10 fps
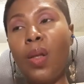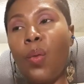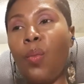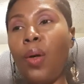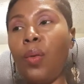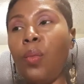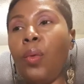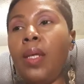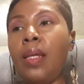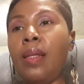where
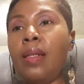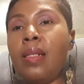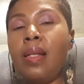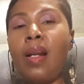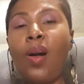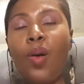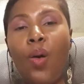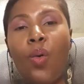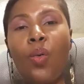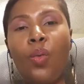we set our
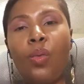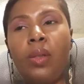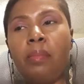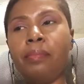own